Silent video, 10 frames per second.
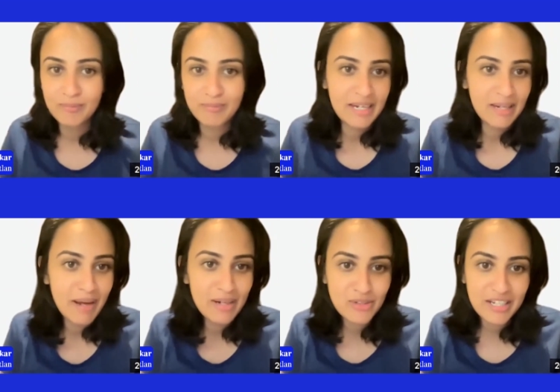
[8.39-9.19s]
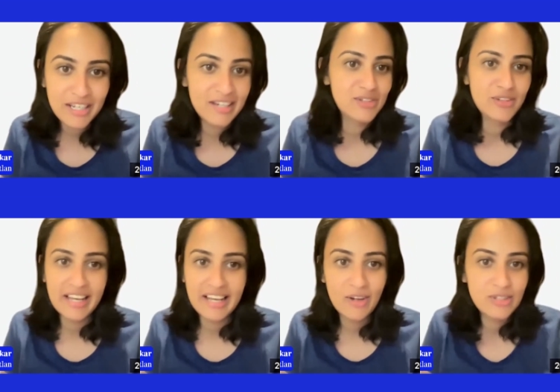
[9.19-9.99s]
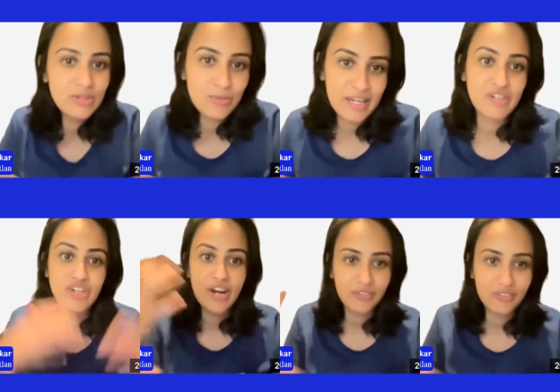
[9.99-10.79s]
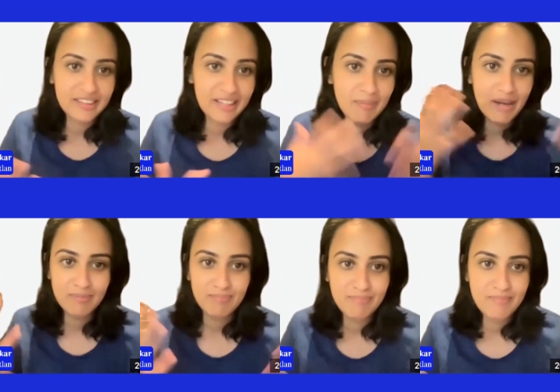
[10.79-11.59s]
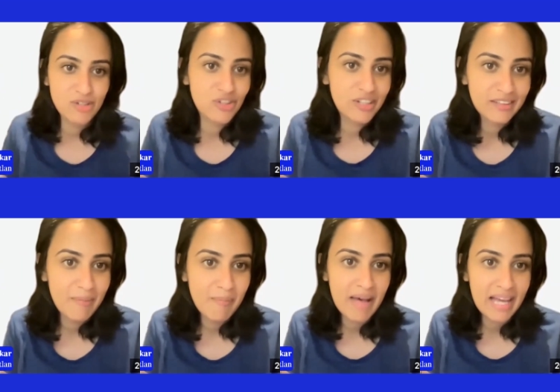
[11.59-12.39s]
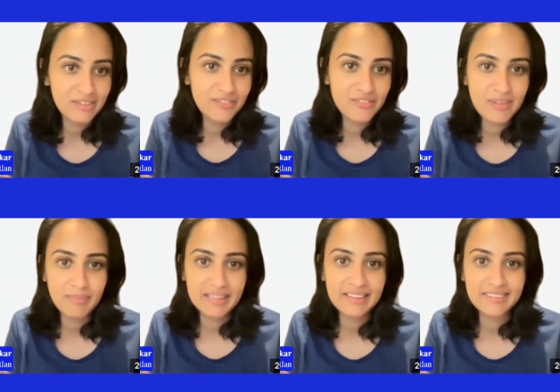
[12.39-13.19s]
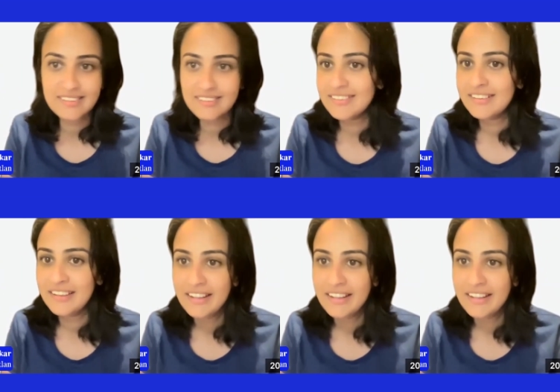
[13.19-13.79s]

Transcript: any metrics, or like, how do you in general think about measuring the impact of something like this?